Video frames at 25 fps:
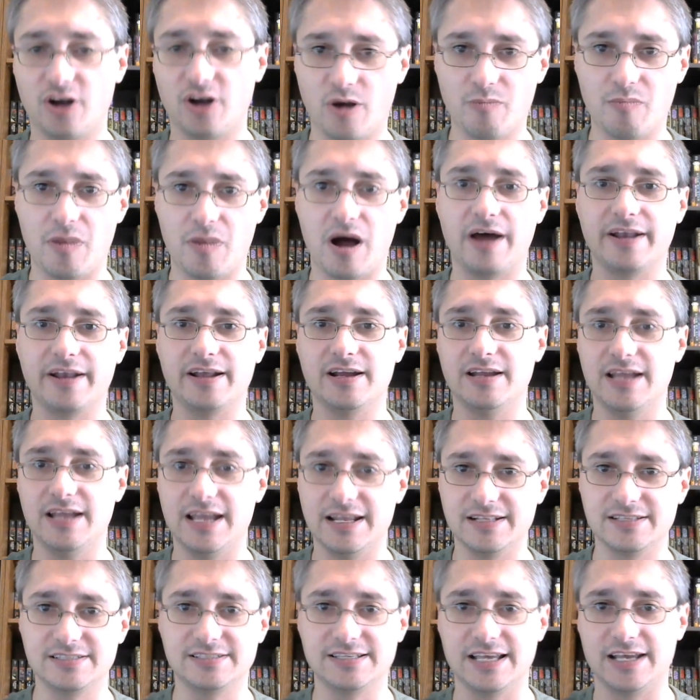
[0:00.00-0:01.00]
Armada,
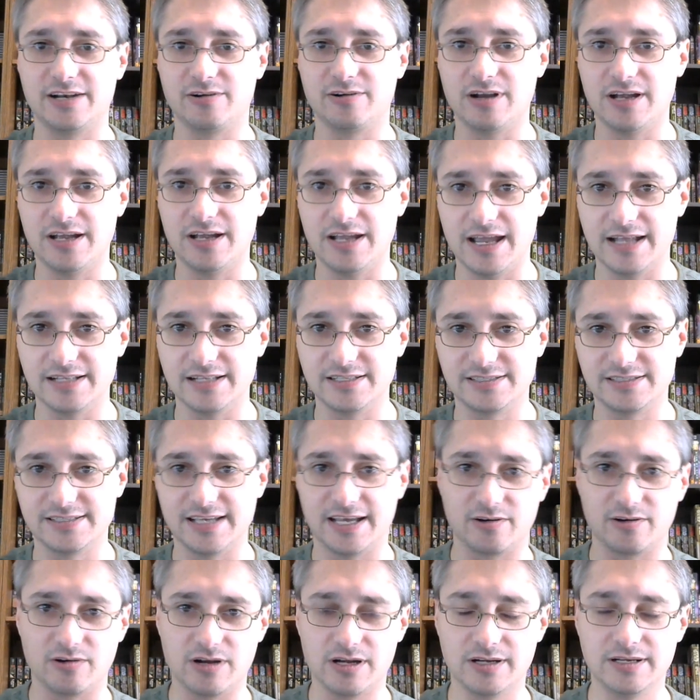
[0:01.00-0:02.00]
etc.,
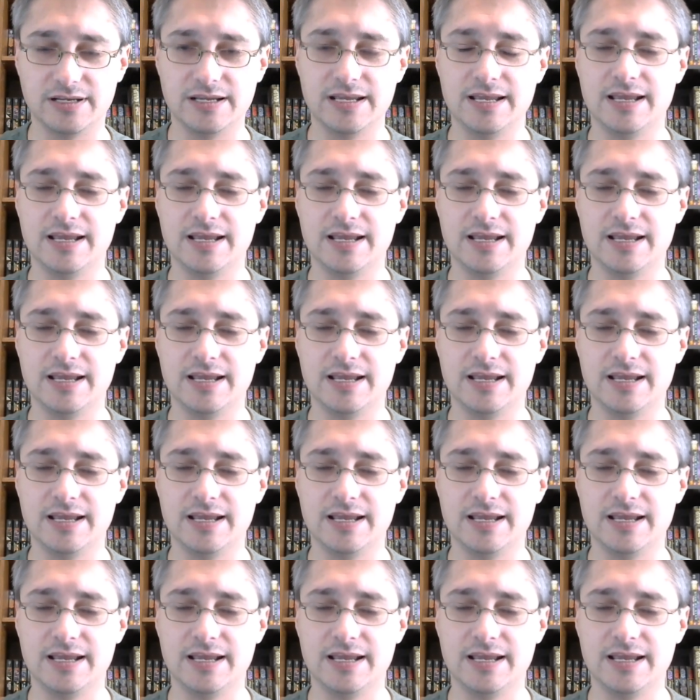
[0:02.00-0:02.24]
etc.